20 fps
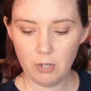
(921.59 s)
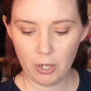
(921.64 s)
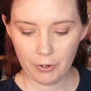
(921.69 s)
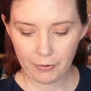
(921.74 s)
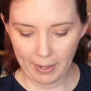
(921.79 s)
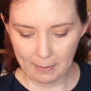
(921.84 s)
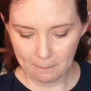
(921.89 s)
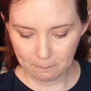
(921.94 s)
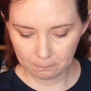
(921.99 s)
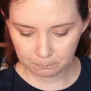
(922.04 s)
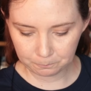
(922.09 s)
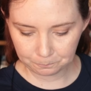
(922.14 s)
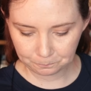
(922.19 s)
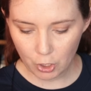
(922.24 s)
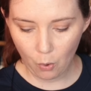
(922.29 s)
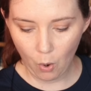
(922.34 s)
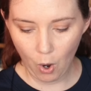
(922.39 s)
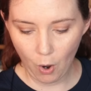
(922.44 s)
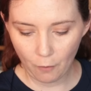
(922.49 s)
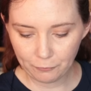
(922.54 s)
Okay,
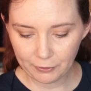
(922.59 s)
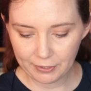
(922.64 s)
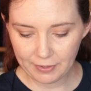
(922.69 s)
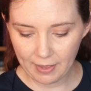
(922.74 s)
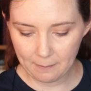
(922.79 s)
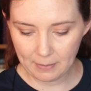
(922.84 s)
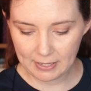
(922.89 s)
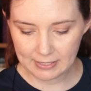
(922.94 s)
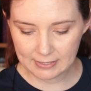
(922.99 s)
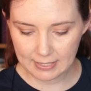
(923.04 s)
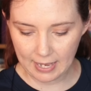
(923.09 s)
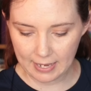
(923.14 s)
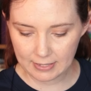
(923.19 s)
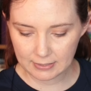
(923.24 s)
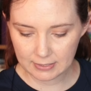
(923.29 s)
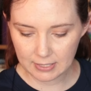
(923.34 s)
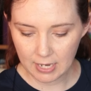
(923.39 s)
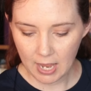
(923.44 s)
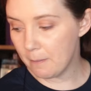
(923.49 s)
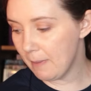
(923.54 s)
so hopefully that makes
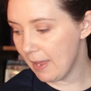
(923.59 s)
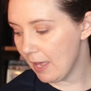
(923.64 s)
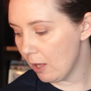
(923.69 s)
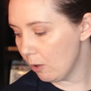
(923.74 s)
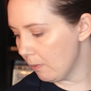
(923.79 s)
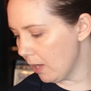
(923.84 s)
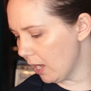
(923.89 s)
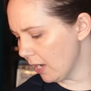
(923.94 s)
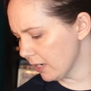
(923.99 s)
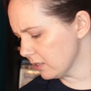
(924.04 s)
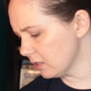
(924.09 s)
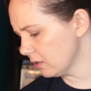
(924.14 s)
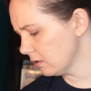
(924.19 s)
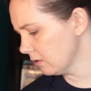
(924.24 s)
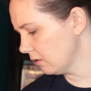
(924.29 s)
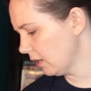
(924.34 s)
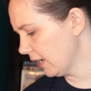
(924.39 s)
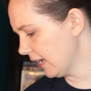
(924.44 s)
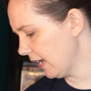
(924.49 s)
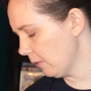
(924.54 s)
sense. The
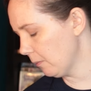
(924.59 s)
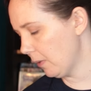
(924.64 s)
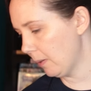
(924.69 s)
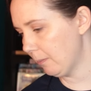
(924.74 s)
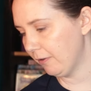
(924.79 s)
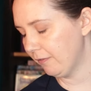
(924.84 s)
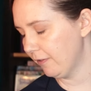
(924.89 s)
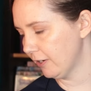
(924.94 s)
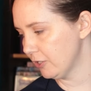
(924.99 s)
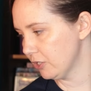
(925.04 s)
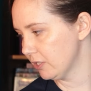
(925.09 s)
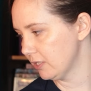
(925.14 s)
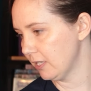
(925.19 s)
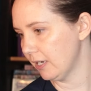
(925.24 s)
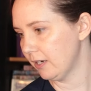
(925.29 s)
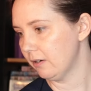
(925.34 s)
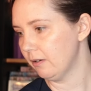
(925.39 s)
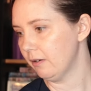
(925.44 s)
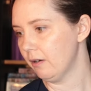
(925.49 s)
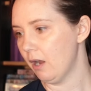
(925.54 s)
mailbox, I can't remember if I just
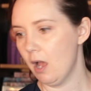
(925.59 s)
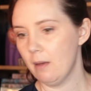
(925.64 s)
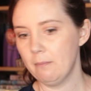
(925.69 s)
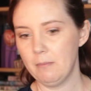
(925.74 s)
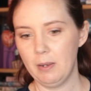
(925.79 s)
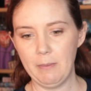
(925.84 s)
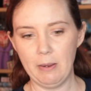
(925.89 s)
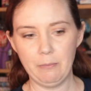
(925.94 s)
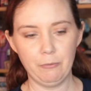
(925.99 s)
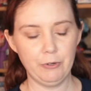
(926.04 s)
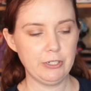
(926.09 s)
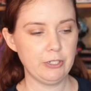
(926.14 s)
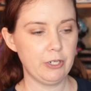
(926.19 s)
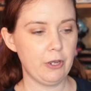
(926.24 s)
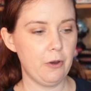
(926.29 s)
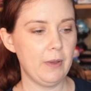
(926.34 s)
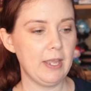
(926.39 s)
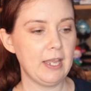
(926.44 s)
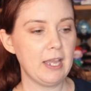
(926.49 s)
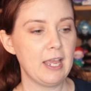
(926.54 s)
said it or not, my memory's
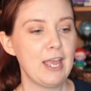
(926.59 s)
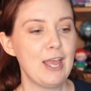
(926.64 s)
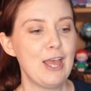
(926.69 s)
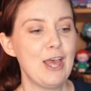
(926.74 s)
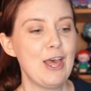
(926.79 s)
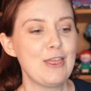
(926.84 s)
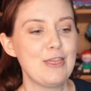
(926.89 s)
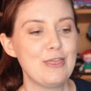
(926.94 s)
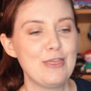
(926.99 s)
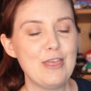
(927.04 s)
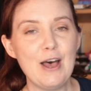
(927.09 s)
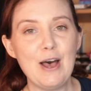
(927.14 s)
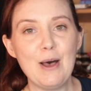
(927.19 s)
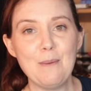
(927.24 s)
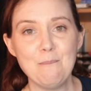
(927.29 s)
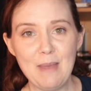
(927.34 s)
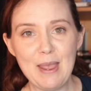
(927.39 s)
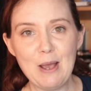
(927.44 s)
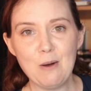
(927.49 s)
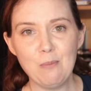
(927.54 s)
going.
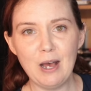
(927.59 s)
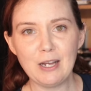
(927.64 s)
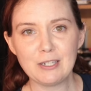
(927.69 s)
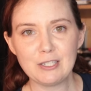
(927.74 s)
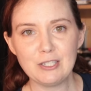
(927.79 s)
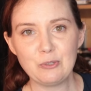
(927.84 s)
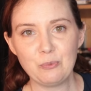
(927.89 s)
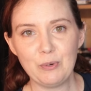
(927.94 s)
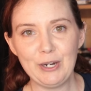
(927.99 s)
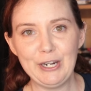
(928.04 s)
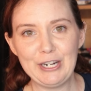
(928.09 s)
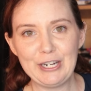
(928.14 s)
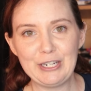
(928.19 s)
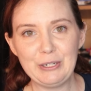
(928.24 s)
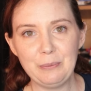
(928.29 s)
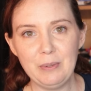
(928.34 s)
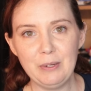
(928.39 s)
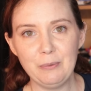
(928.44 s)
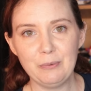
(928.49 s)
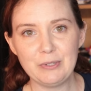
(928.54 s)
The mailbox is where you're
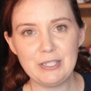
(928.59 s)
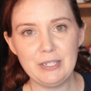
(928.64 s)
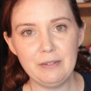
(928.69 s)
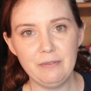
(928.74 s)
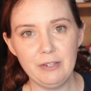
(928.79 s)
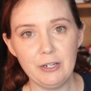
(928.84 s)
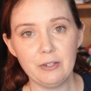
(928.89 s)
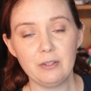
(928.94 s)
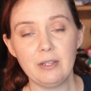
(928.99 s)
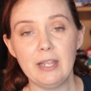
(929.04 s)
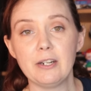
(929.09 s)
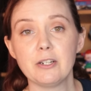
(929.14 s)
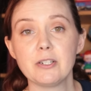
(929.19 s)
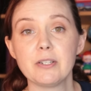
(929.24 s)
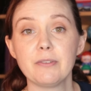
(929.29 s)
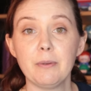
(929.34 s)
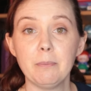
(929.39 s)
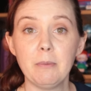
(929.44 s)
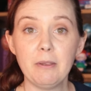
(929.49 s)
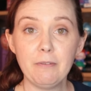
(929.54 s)
going to be receiving your
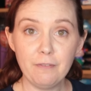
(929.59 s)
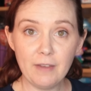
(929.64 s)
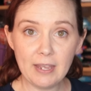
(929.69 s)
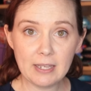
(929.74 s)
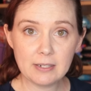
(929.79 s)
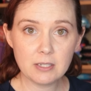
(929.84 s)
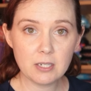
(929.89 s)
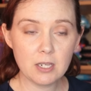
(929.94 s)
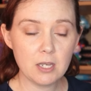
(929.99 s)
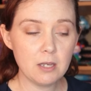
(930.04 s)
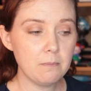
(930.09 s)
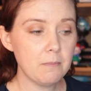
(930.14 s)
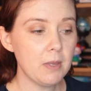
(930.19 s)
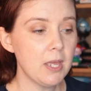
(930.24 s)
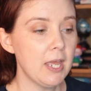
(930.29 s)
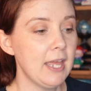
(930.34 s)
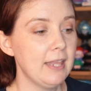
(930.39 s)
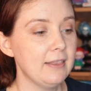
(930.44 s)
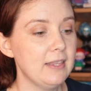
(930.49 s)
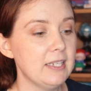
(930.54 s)
letters from the
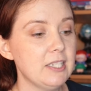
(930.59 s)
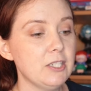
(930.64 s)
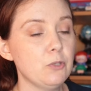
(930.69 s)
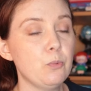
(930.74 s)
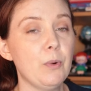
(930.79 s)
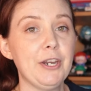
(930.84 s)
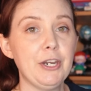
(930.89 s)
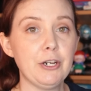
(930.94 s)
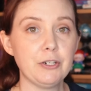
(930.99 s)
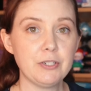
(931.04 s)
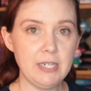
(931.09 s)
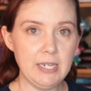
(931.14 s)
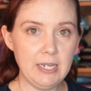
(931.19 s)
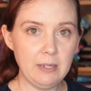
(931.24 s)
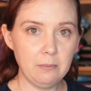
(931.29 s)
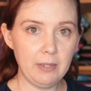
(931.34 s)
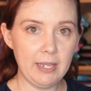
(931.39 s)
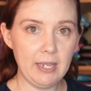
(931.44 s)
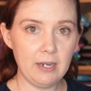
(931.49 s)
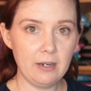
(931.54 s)
Phantom. This is where your
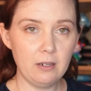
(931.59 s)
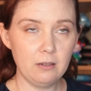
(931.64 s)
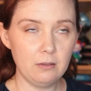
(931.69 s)
team